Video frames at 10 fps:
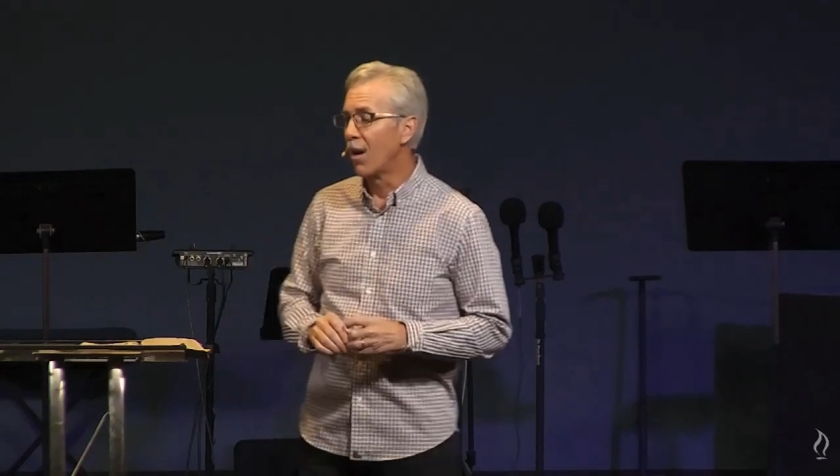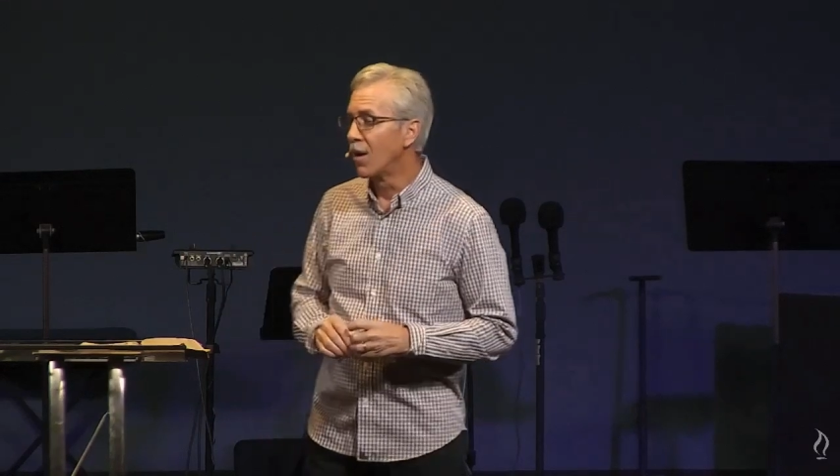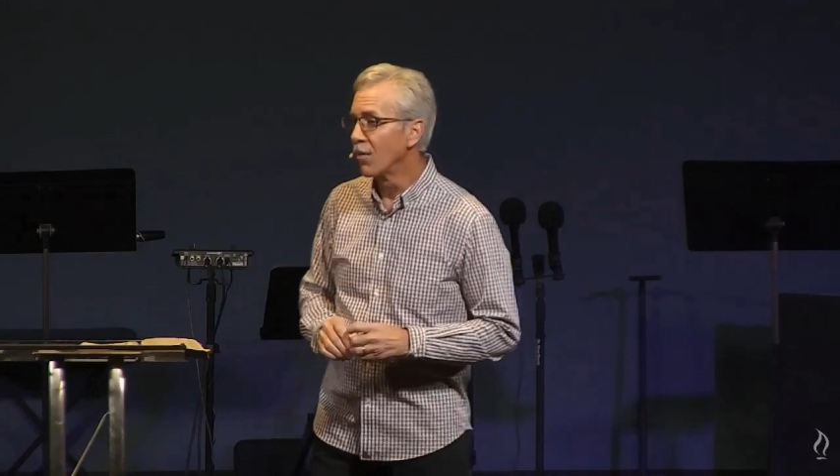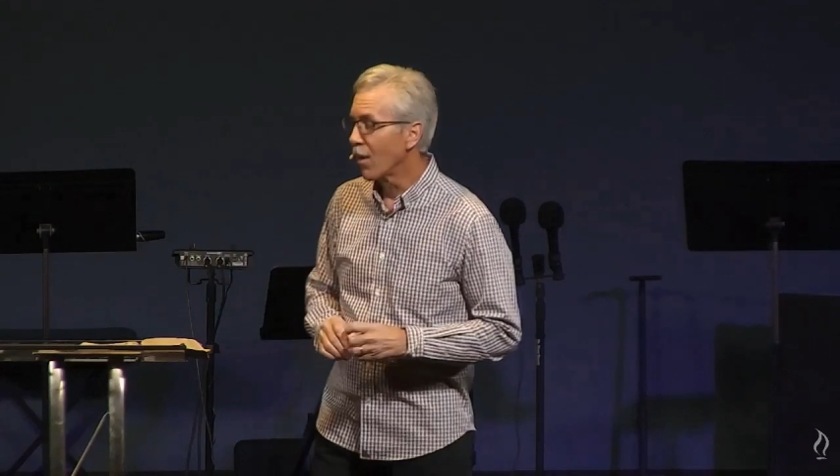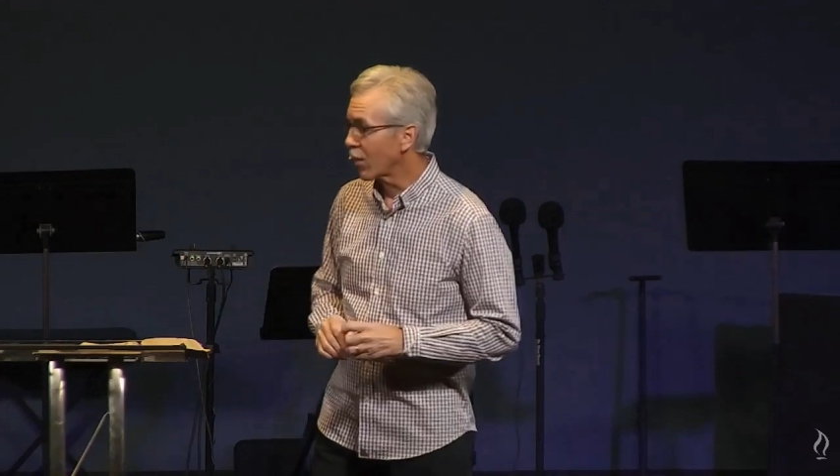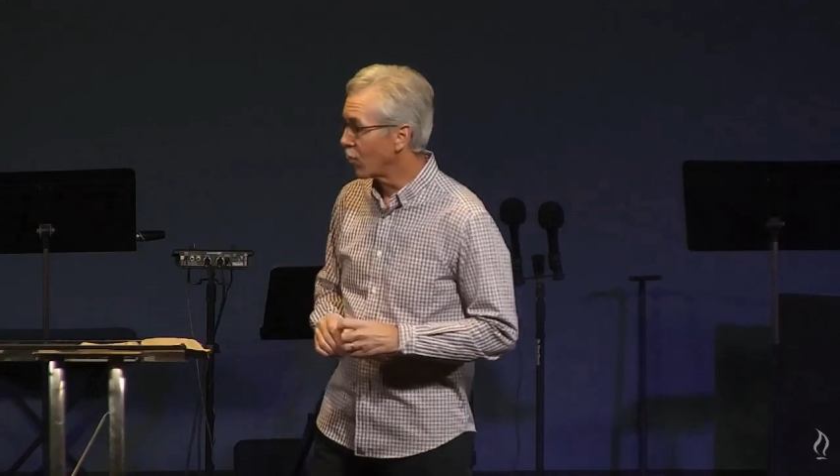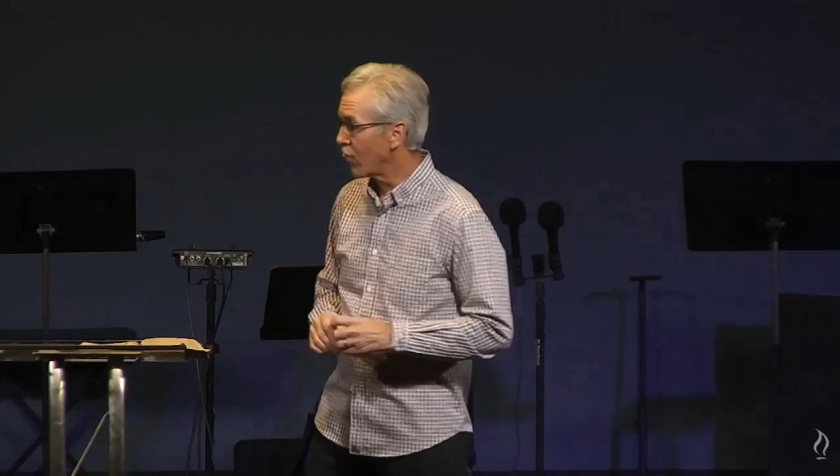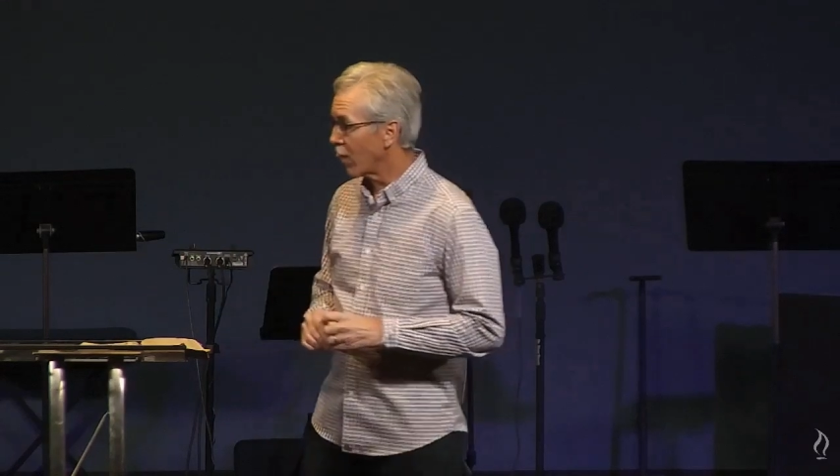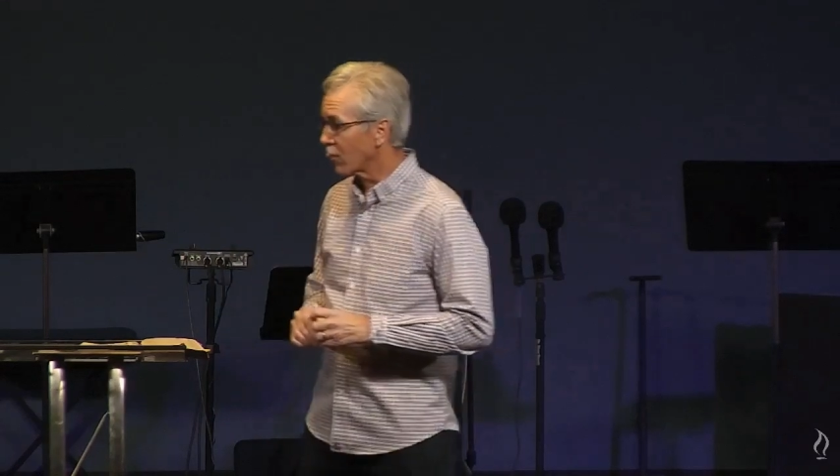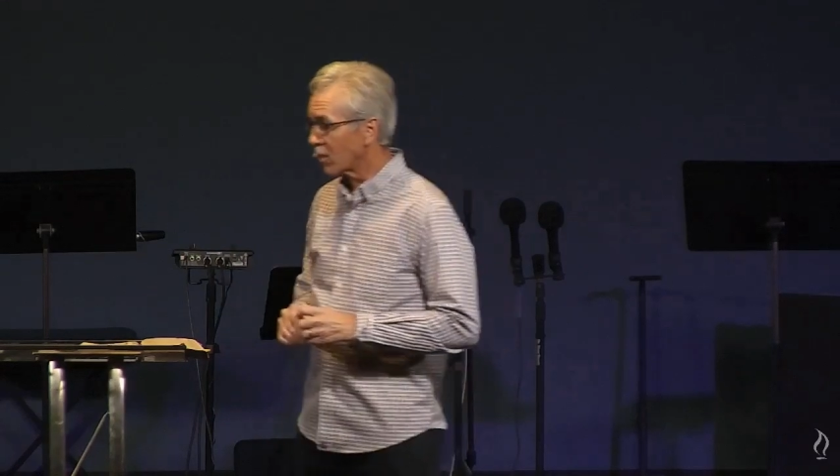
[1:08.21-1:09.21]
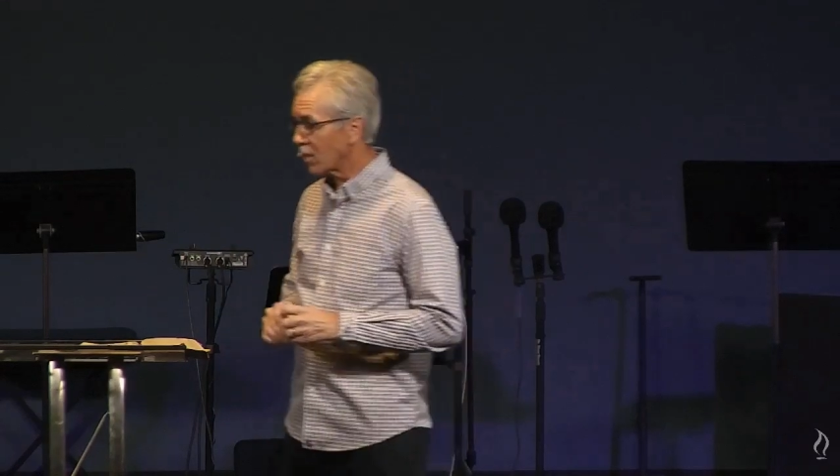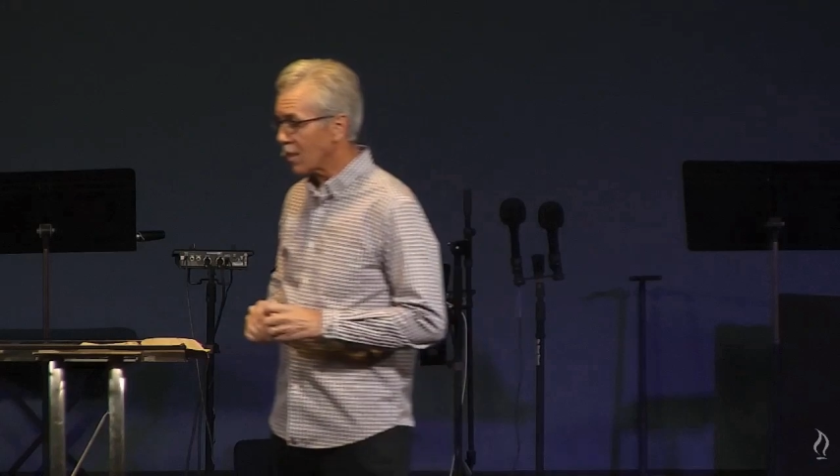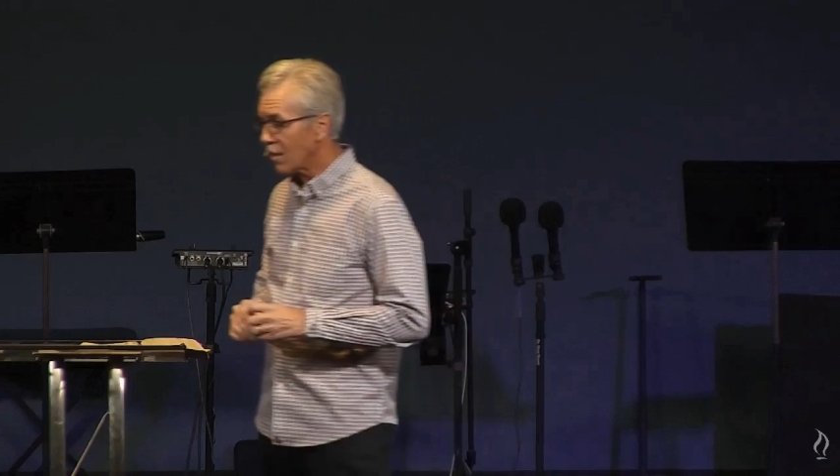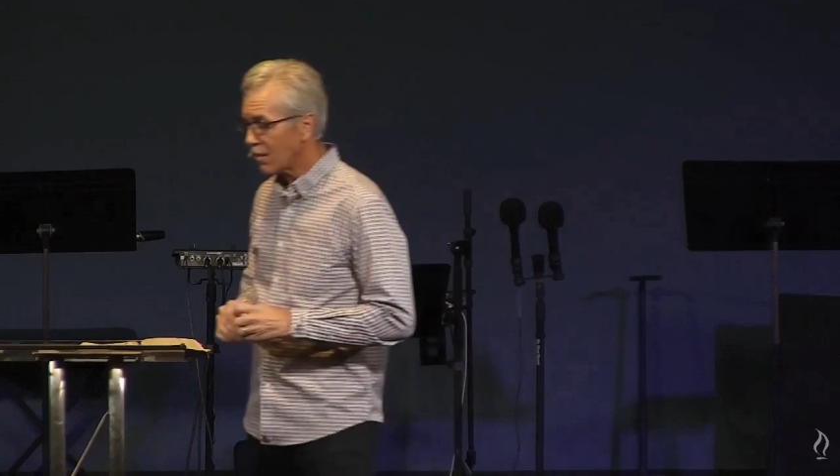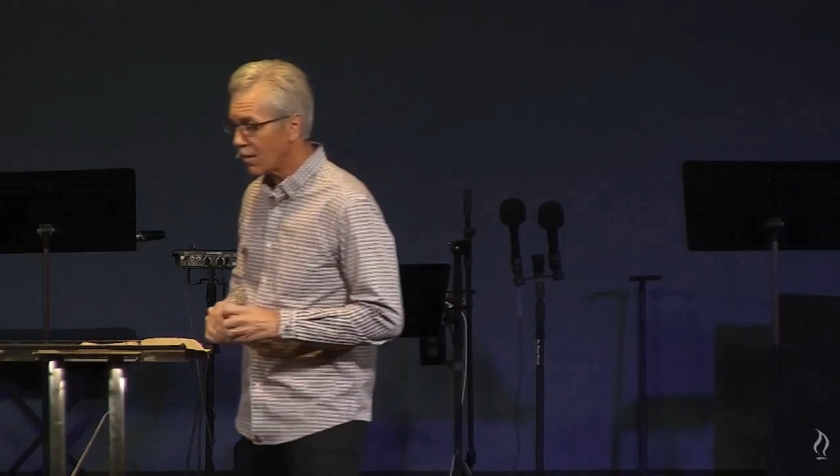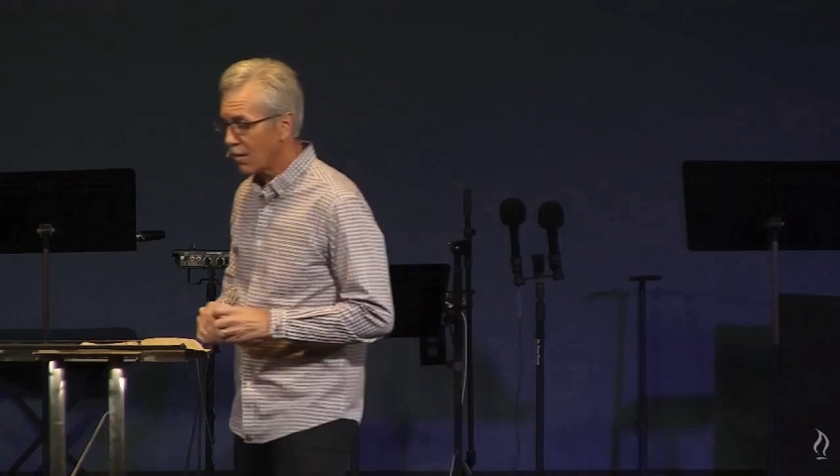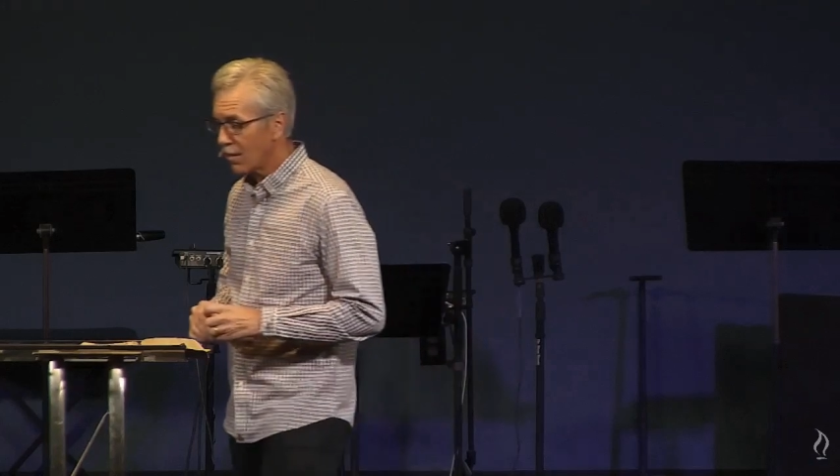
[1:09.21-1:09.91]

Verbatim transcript: unlike we've ever seen.